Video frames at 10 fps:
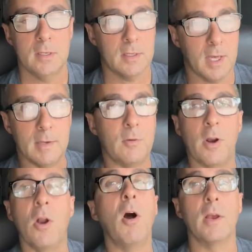kind of on
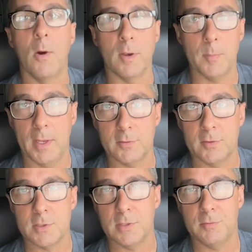an ongoing basis.
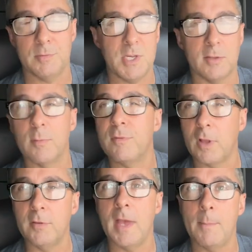She had some
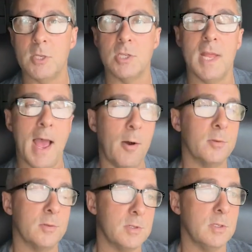flood damage in the
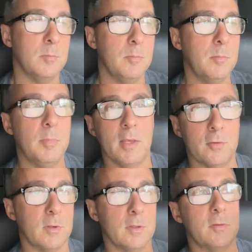house, and she's
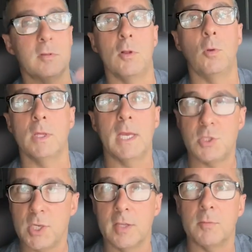basically slowly, as
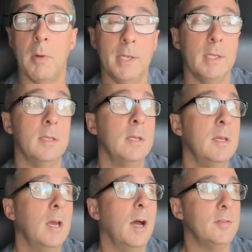she gets money,
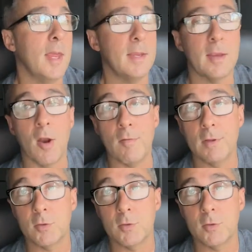taking care of it.